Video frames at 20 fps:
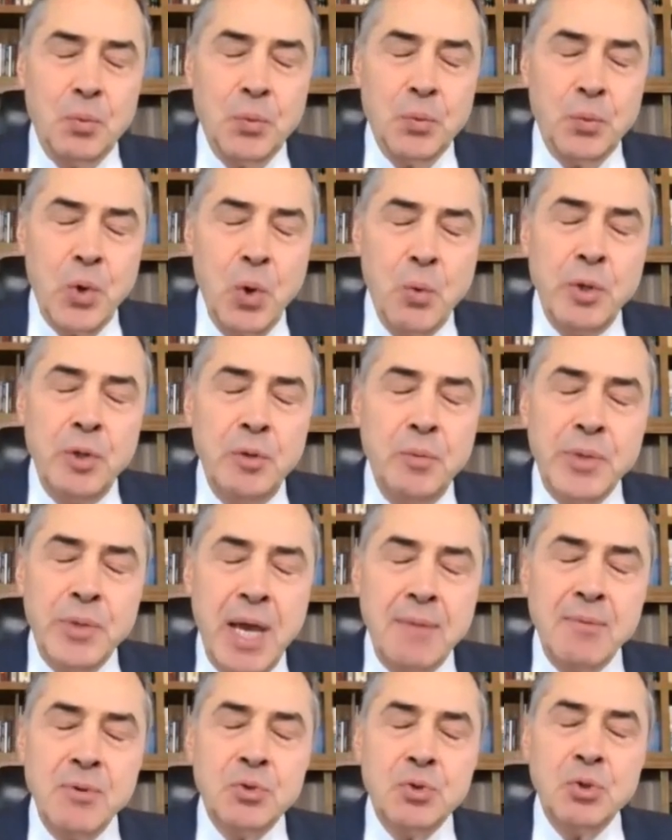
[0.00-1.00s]
we wouldn't be
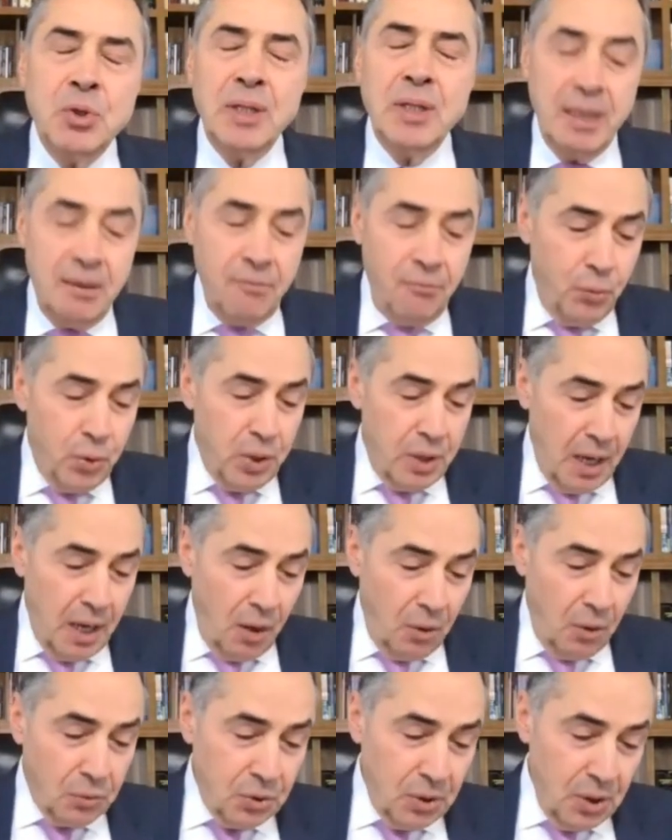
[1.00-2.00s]
able to live
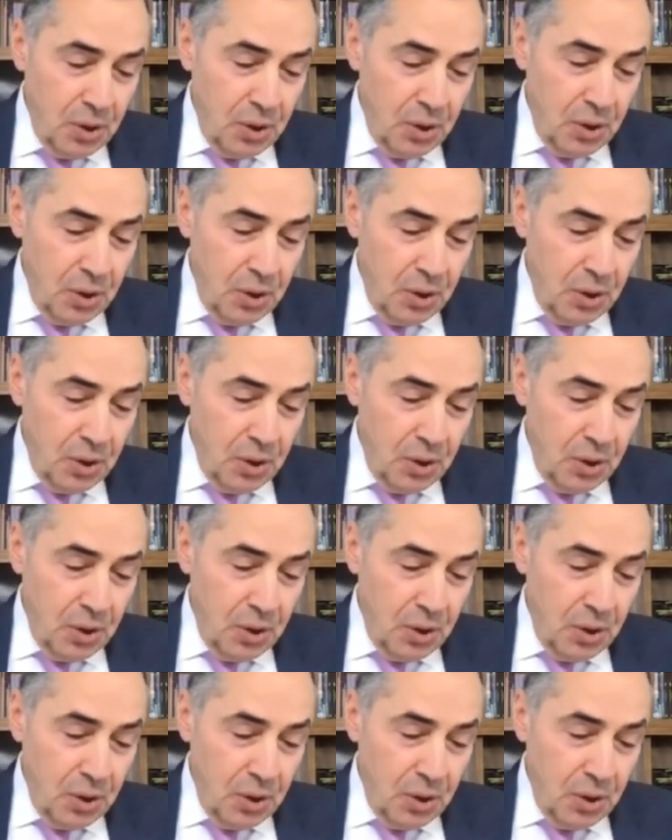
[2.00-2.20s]
without.